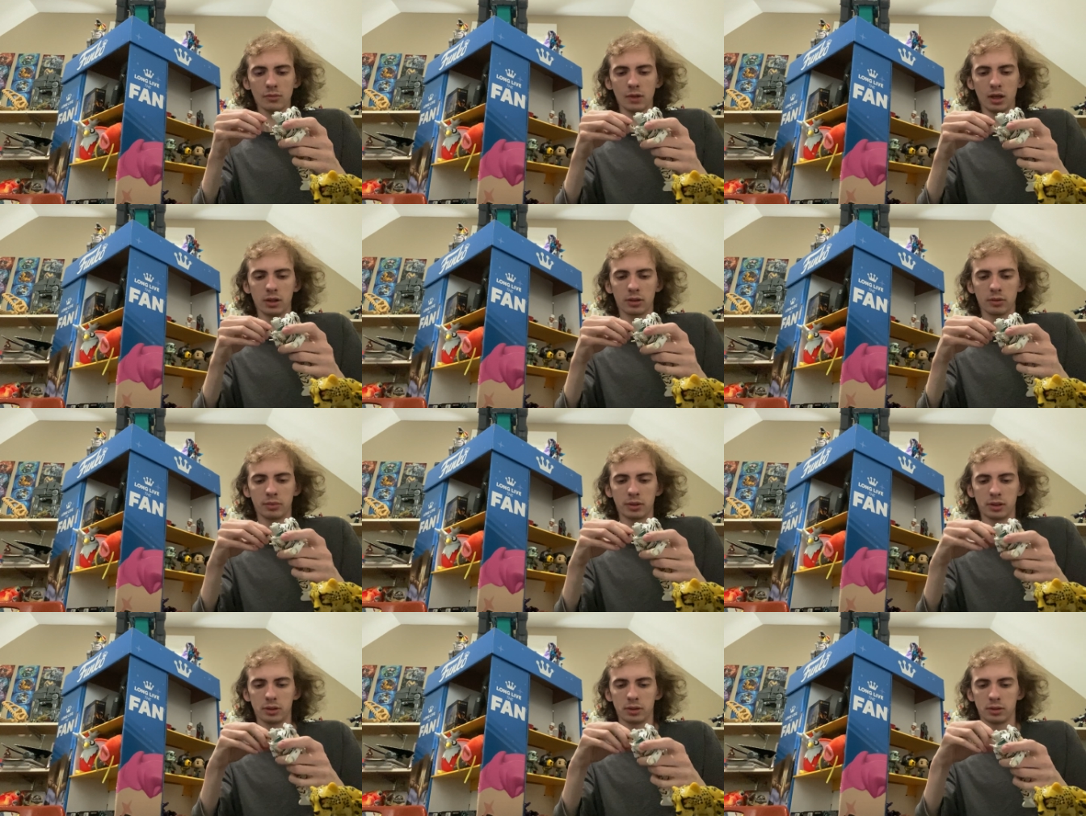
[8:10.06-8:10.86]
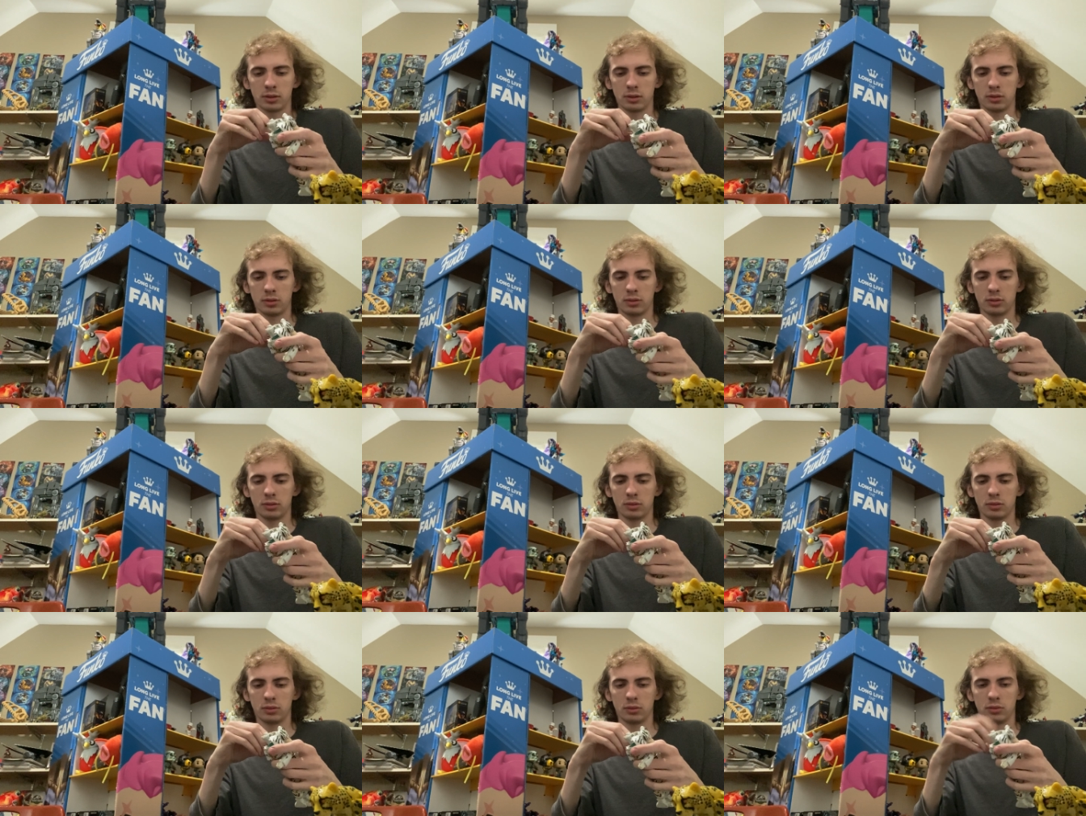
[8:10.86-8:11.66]
You can put his
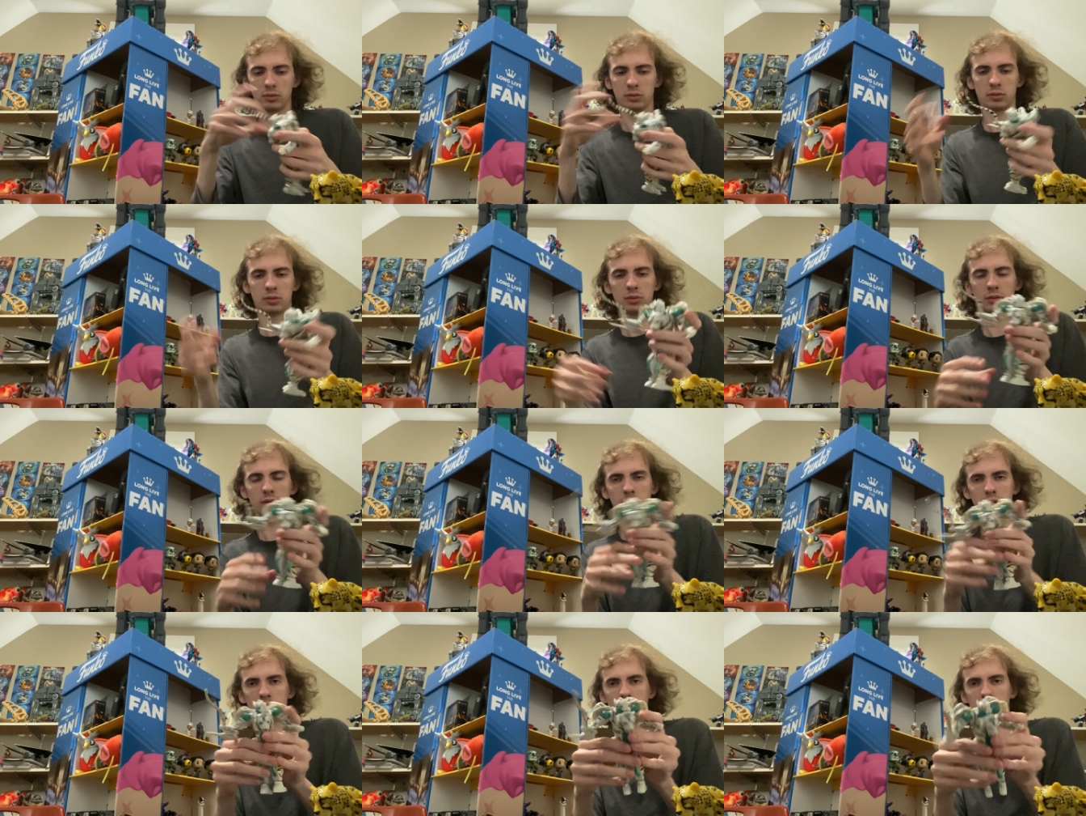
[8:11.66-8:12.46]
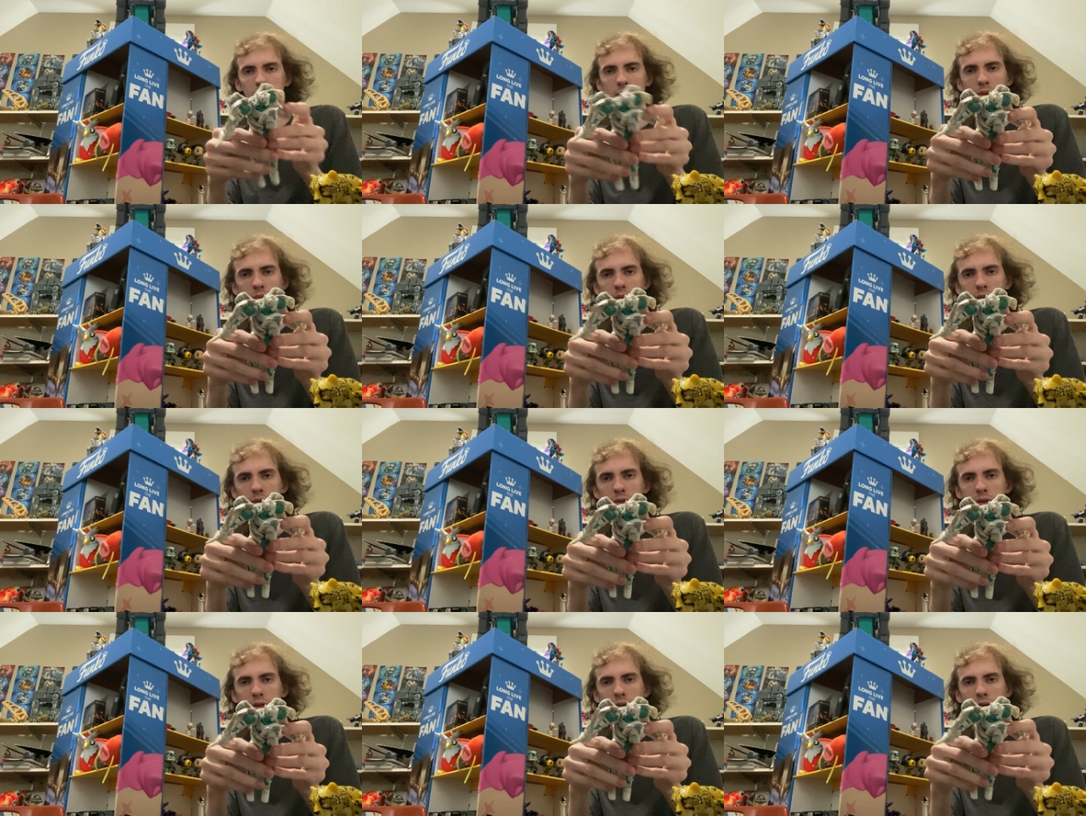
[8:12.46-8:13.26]
oh whip,
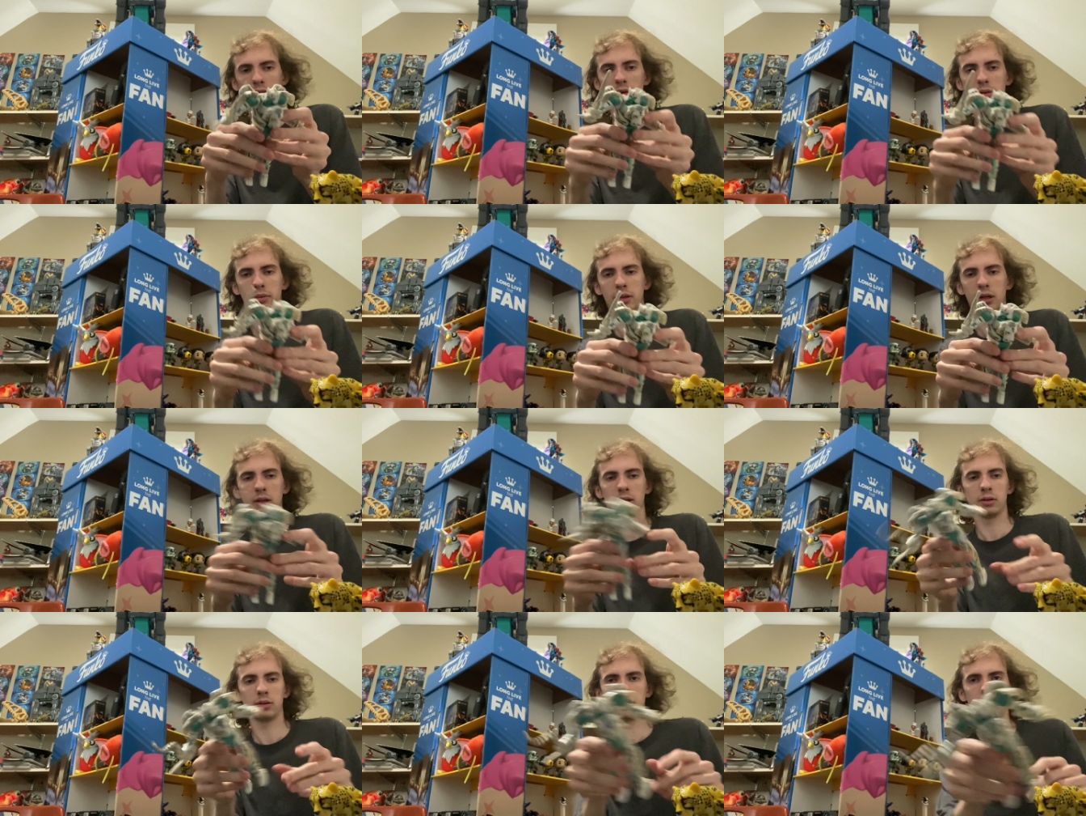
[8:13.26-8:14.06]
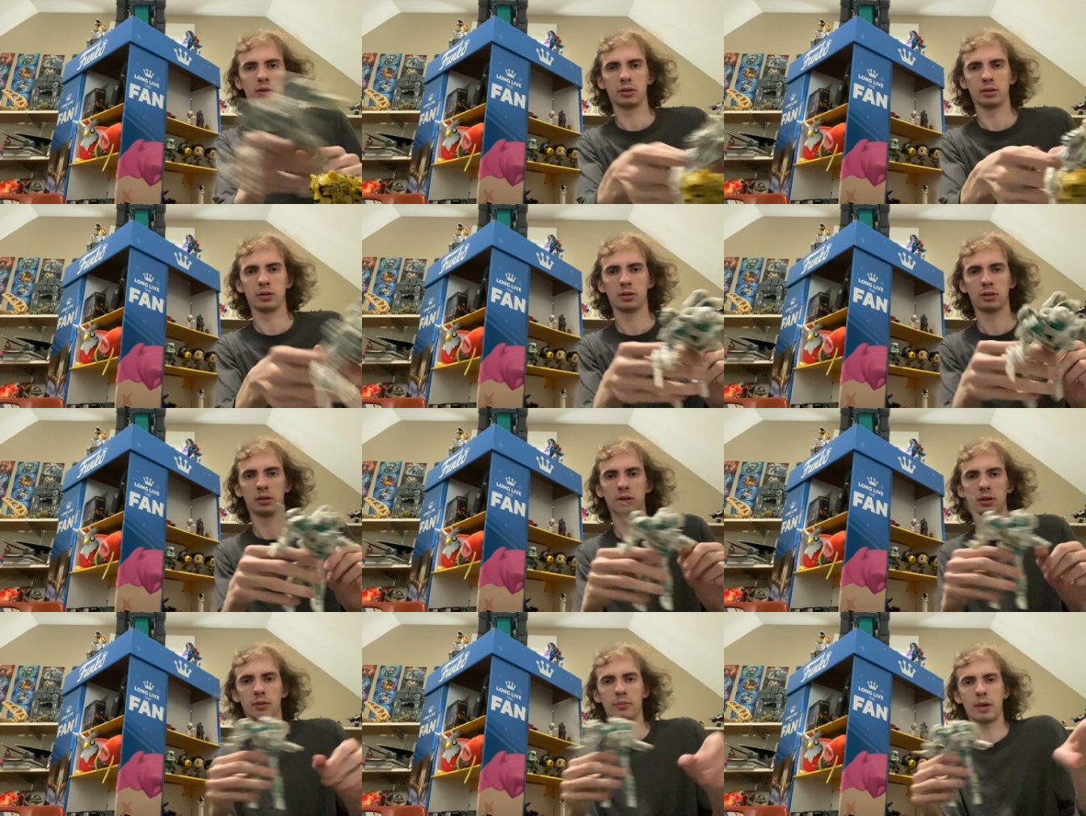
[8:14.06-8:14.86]
whip gun,
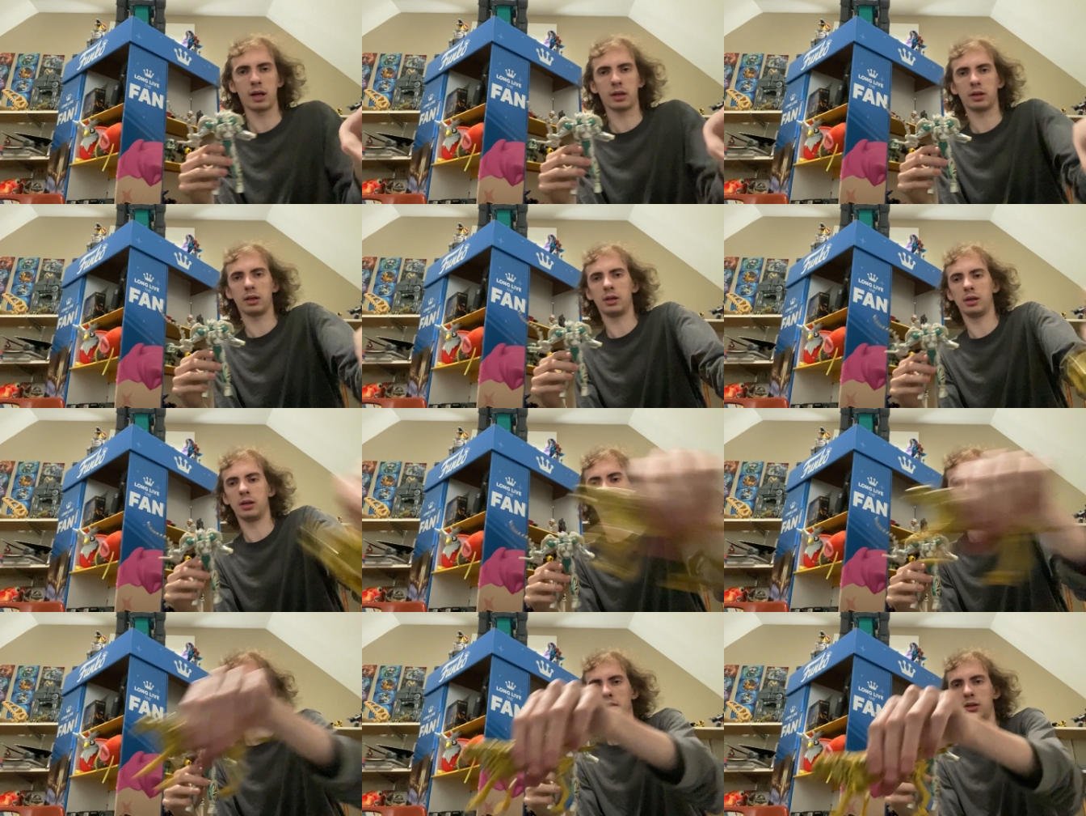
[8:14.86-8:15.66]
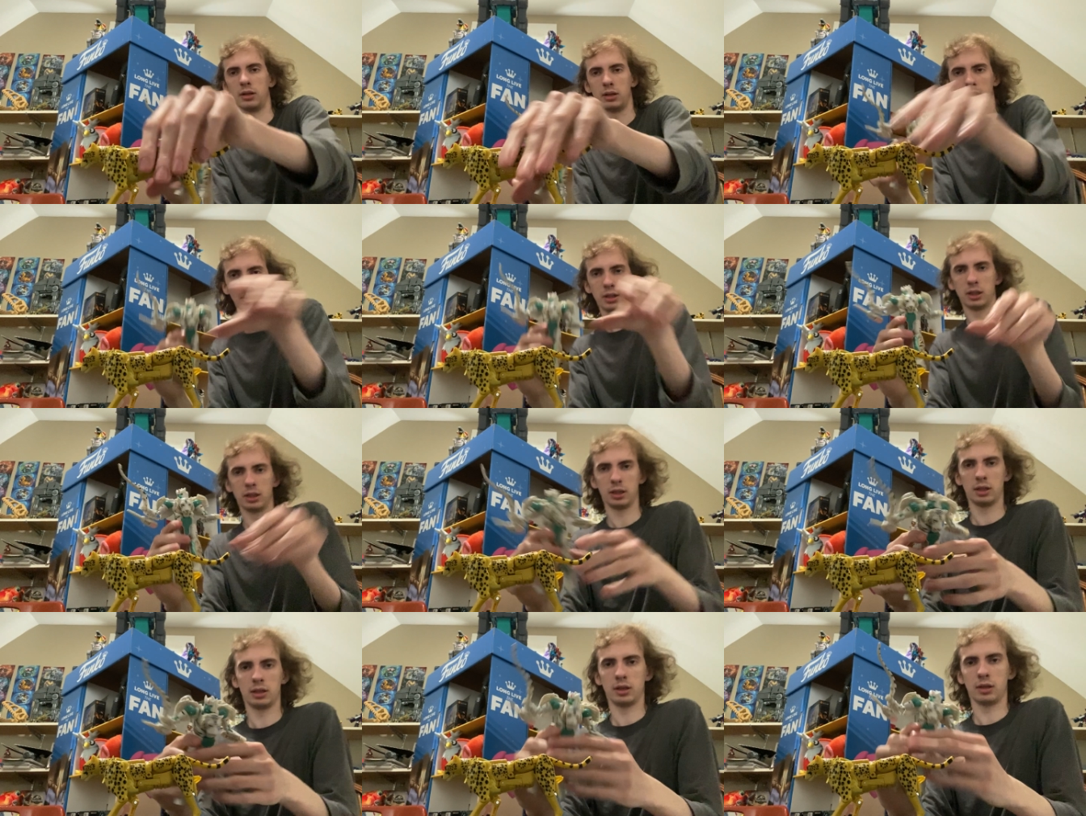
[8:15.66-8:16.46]
back kitty,
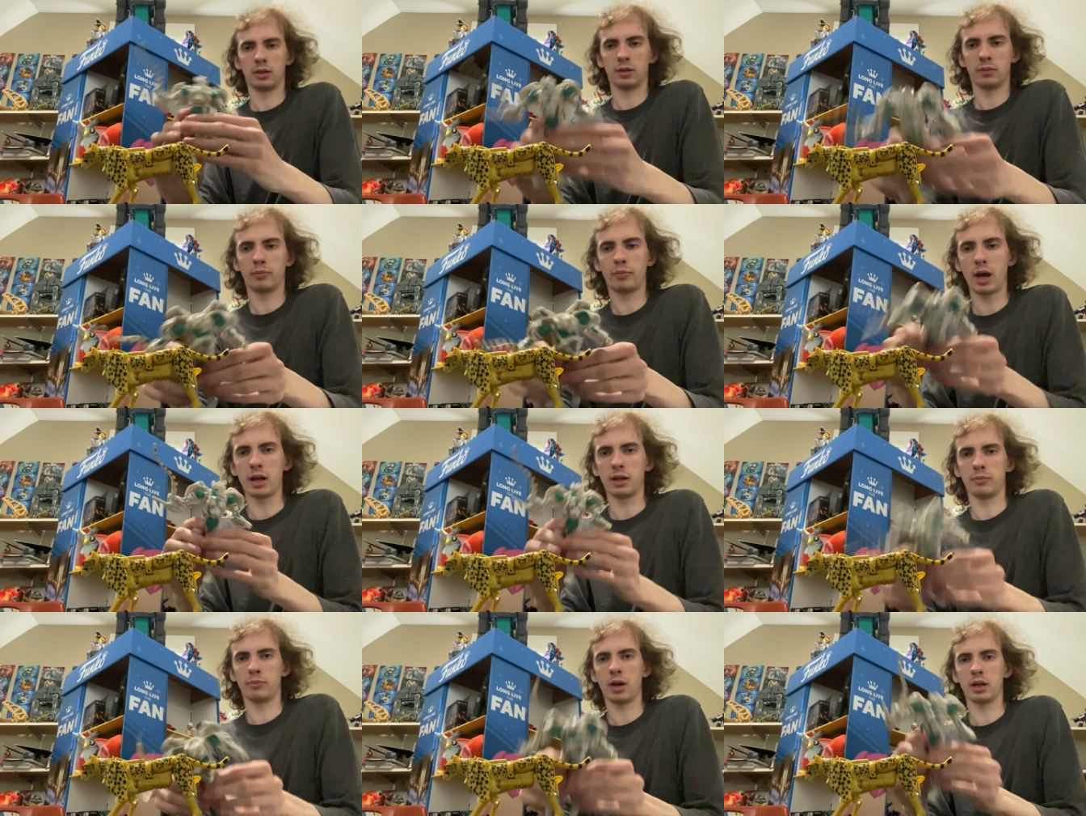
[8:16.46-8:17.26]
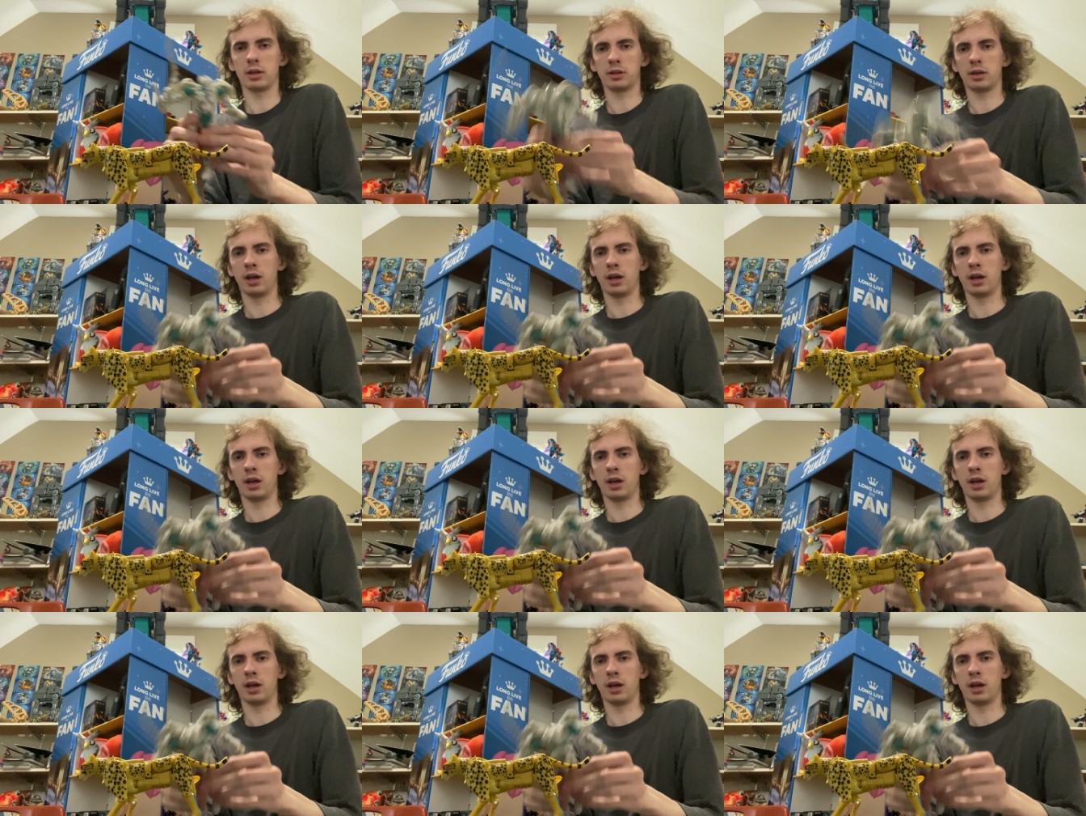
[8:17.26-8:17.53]
back back